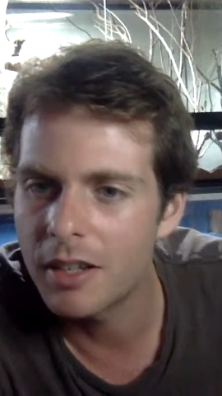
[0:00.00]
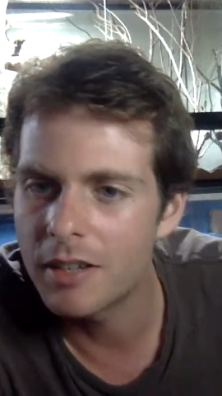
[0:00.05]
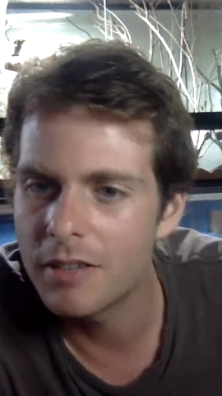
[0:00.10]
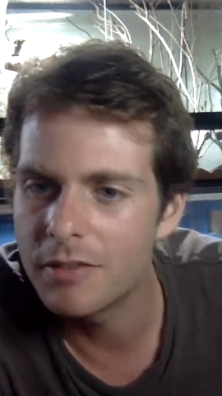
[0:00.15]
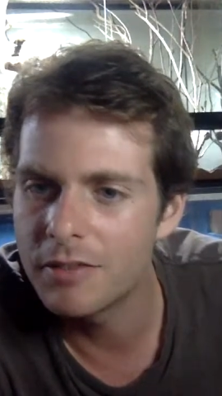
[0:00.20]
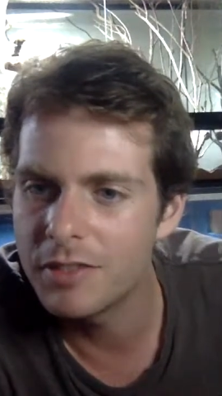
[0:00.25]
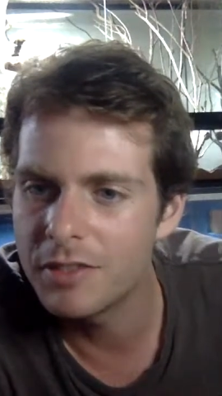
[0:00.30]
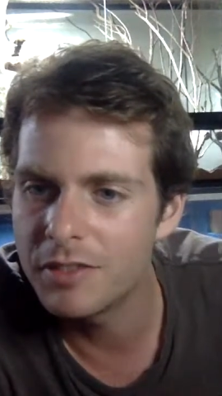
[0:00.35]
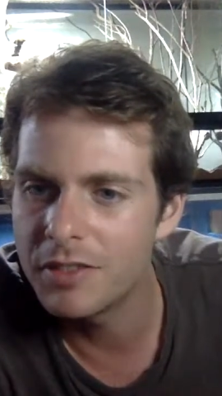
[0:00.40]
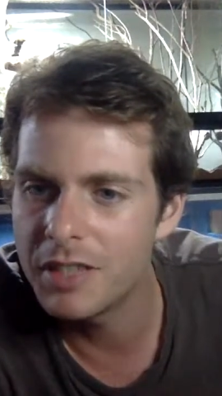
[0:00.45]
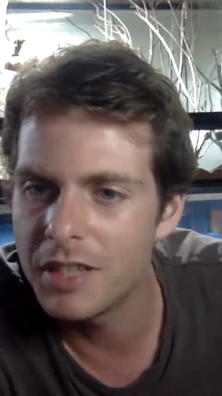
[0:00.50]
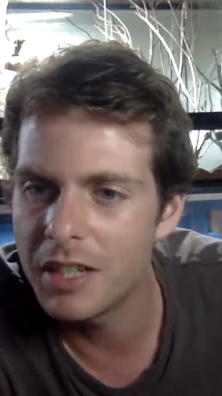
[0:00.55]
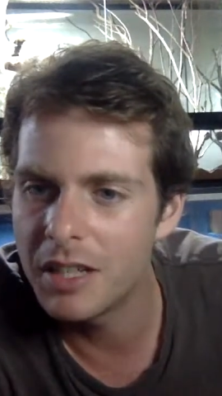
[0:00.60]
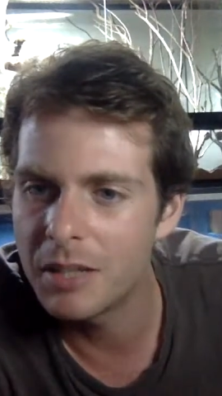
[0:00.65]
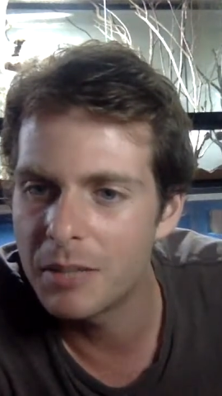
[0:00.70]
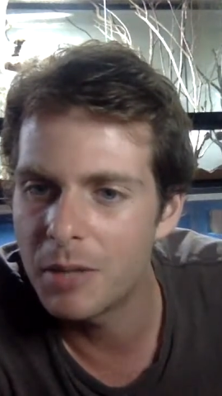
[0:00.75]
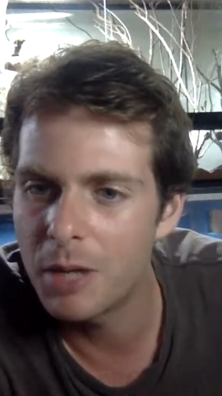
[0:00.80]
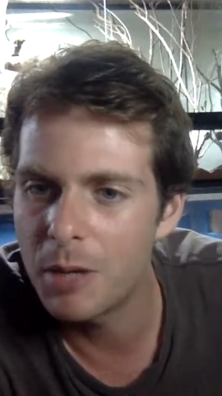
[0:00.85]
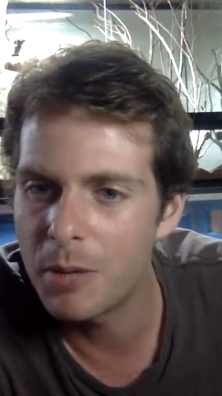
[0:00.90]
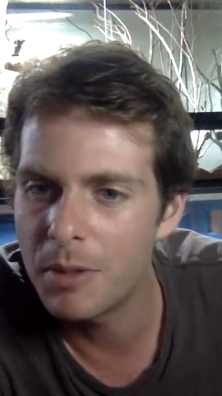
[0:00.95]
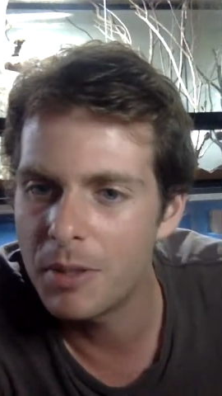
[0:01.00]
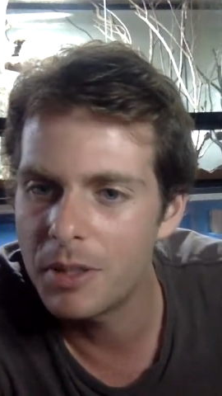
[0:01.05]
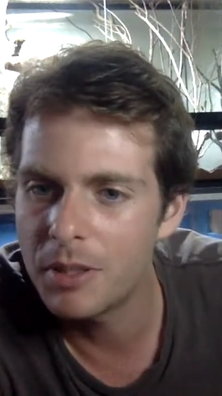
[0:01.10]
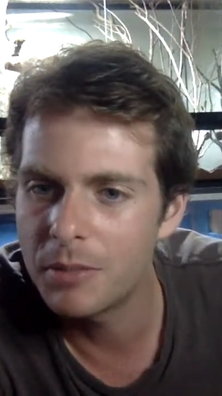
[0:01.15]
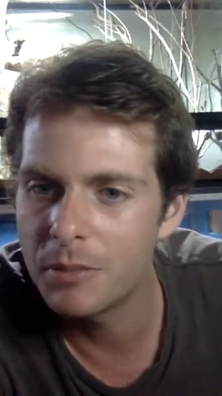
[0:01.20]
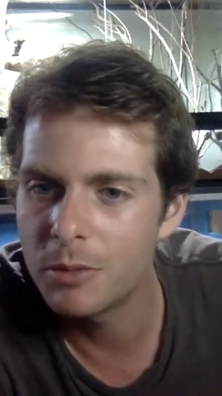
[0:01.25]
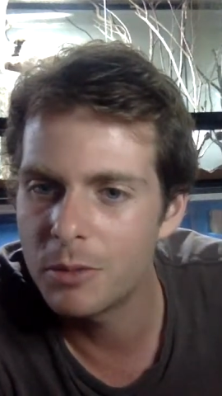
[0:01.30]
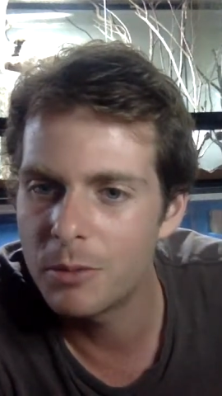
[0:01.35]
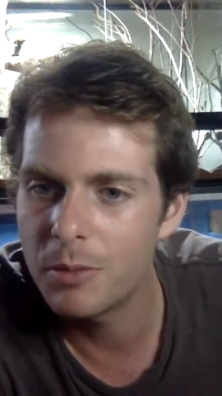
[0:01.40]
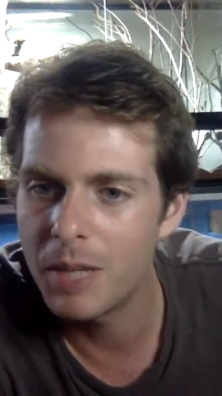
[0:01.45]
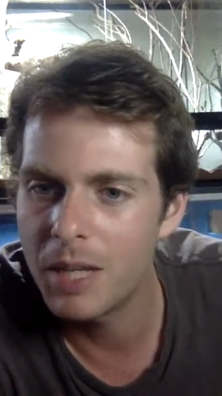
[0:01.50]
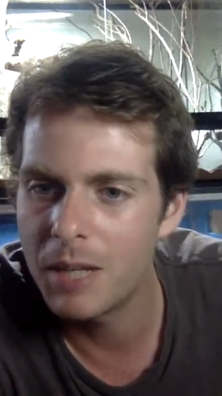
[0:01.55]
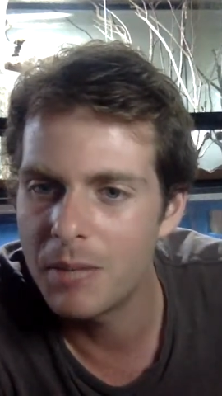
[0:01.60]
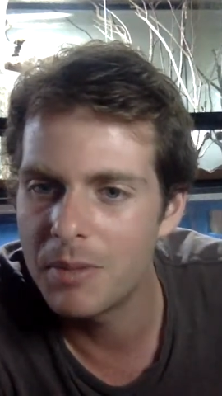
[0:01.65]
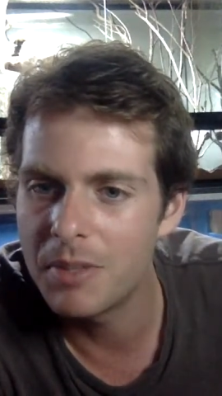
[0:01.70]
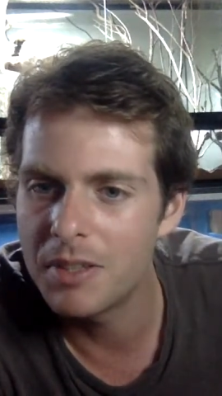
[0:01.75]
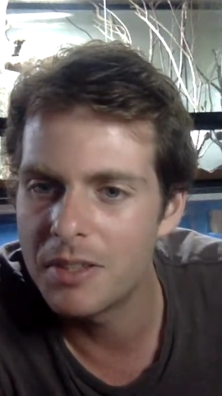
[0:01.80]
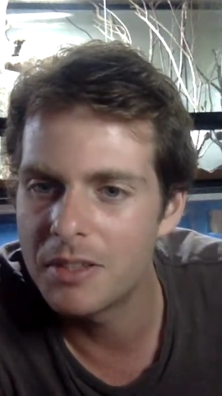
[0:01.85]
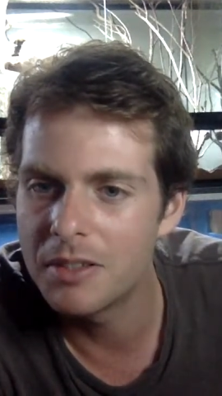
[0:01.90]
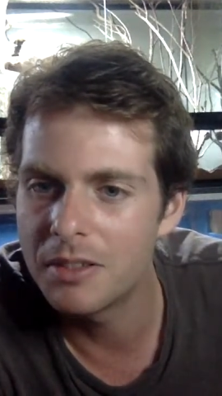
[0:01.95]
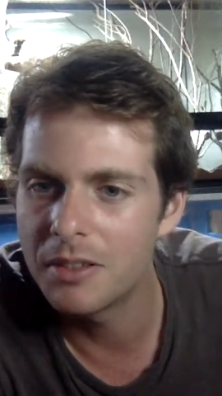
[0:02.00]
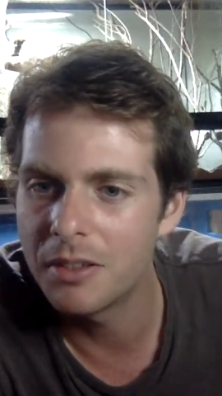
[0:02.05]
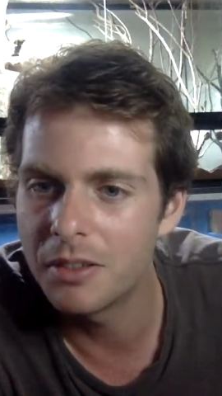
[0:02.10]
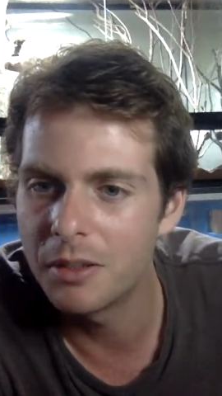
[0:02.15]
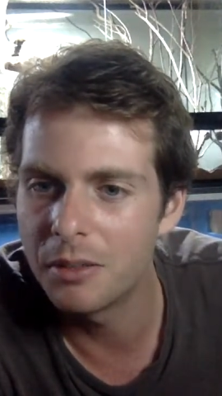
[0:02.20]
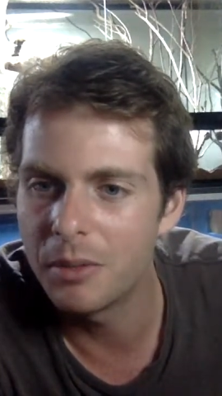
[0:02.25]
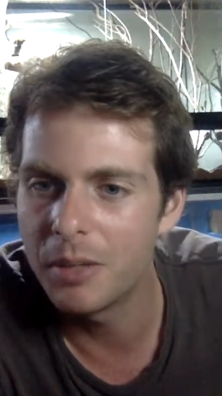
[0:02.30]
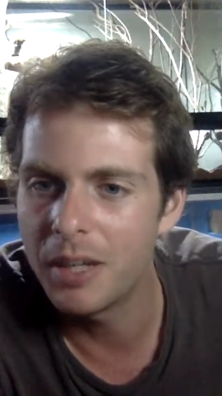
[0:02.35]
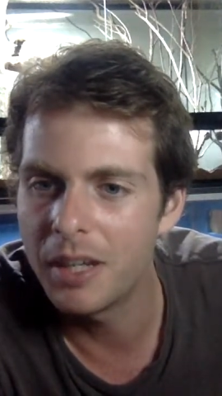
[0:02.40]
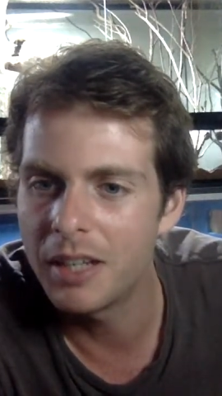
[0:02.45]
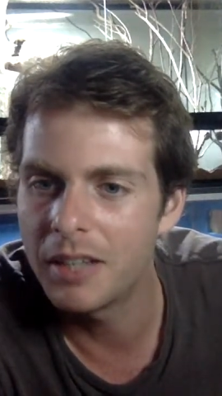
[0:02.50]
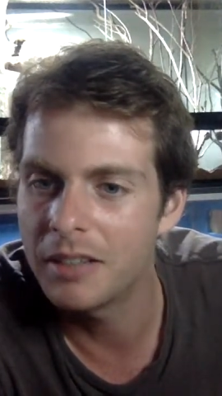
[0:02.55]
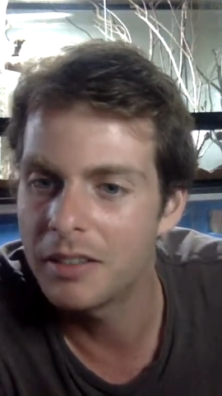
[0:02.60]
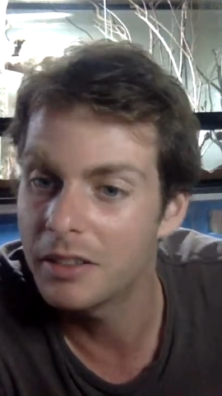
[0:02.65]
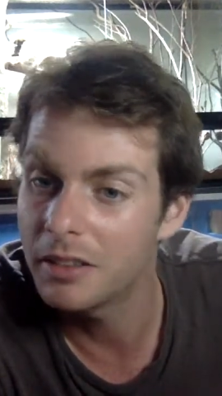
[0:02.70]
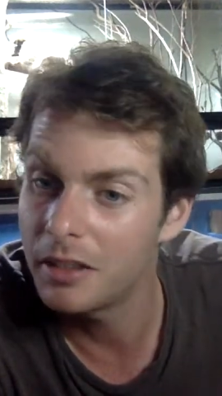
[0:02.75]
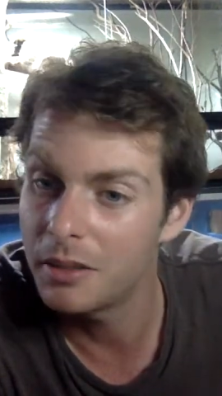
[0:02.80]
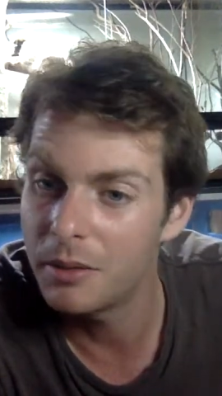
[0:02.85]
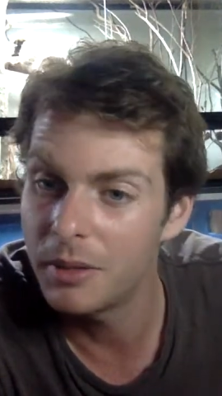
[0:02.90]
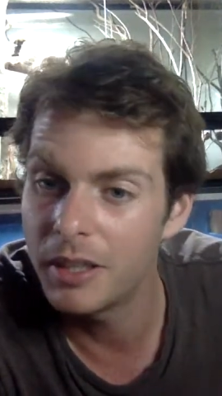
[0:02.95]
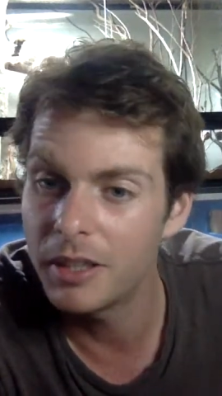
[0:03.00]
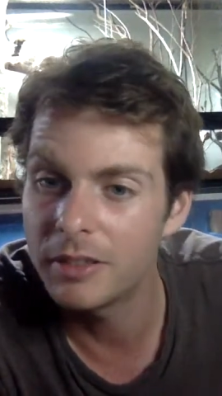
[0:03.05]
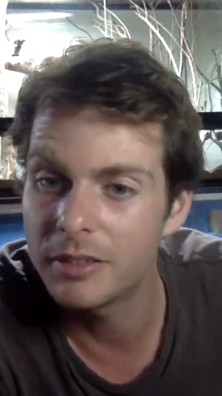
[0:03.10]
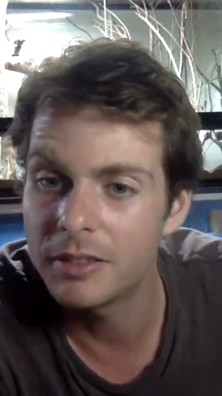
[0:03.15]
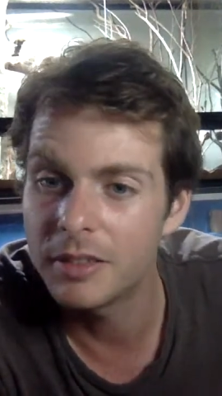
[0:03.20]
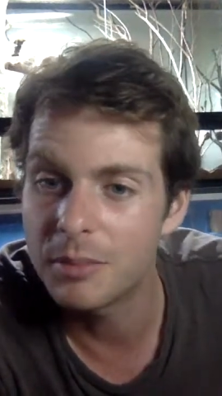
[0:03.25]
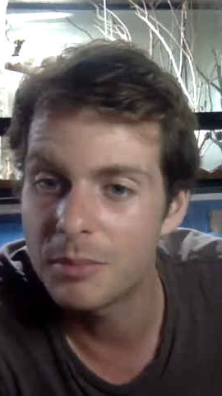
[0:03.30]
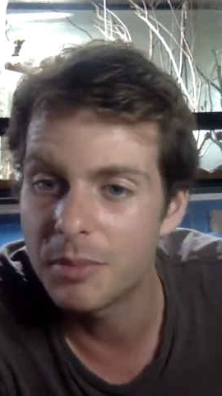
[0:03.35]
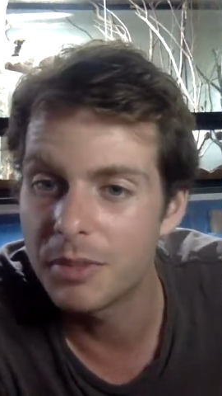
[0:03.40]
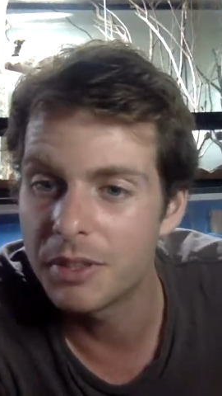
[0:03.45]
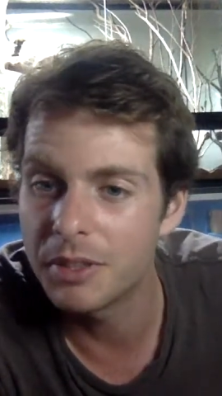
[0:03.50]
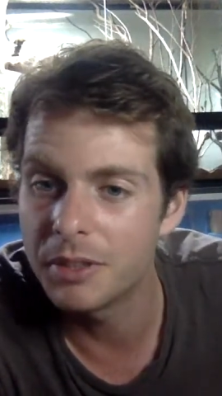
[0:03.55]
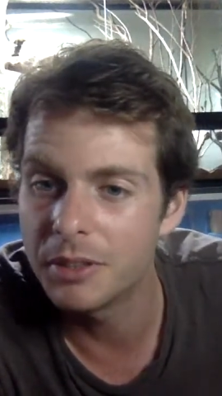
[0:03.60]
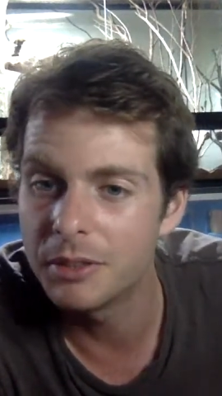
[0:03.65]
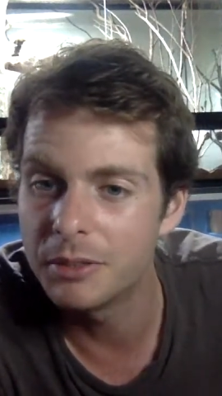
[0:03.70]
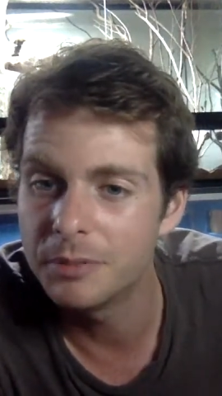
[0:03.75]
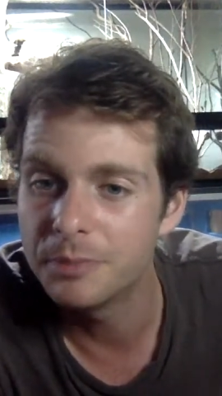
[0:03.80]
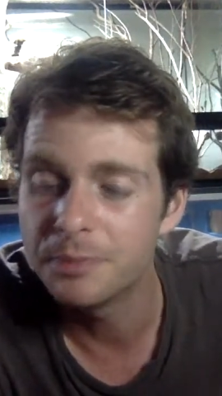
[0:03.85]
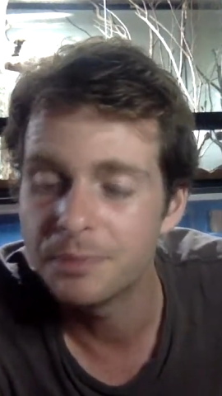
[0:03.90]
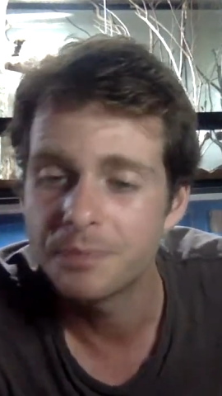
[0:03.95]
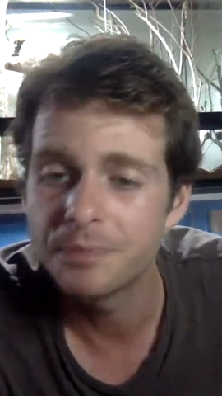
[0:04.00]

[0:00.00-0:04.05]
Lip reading: I have 15 at the moment and more babies on the way. Oh, wow. That's pretty cool.